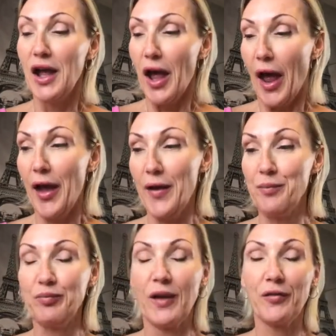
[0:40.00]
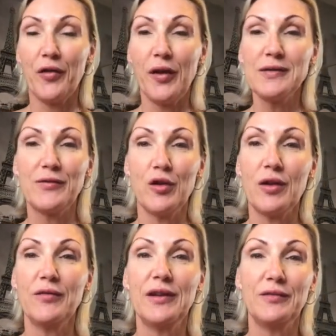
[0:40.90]
For those of you that are
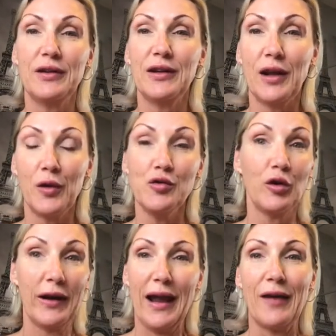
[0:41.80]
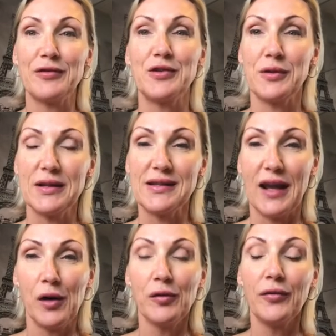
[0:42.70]
living alone, you're going to have to do it
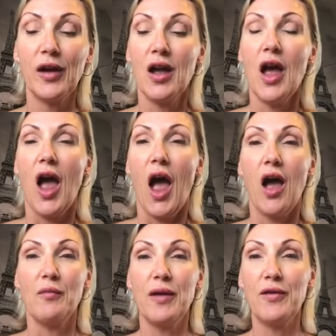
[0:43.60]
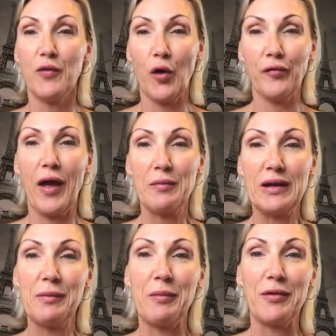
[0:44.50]
yourself. If you've got a family
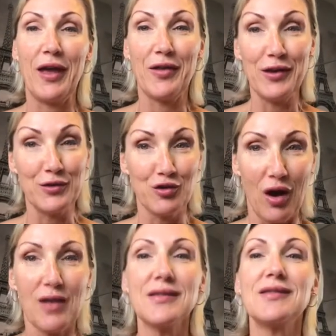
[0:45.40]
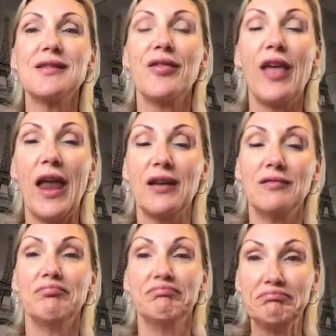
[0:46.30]
member there that you trust, then
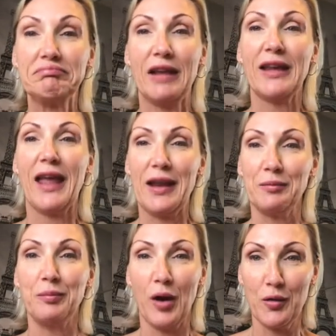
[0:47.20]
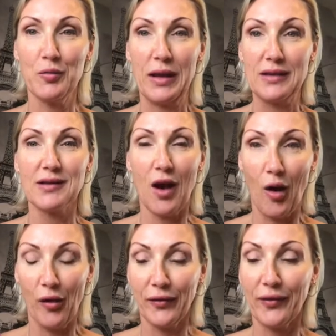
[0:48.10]
again, by all means
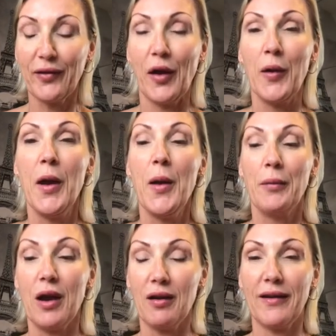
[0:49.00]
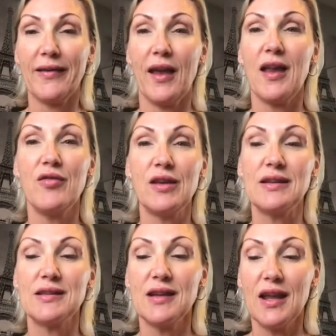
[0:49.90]
ask. So, but like I say,
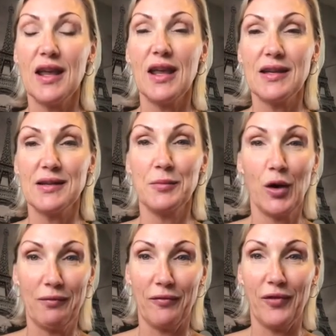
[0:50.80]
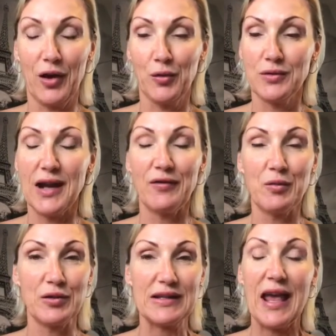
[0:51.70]
this is a minefield.
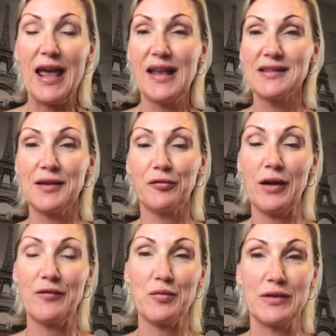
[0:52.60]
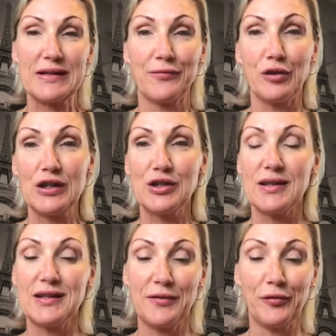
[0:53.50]
Everybody's hair is different, everybody's fringes are
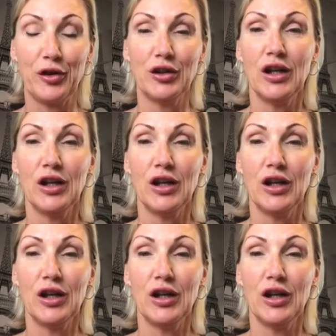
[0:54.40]
different.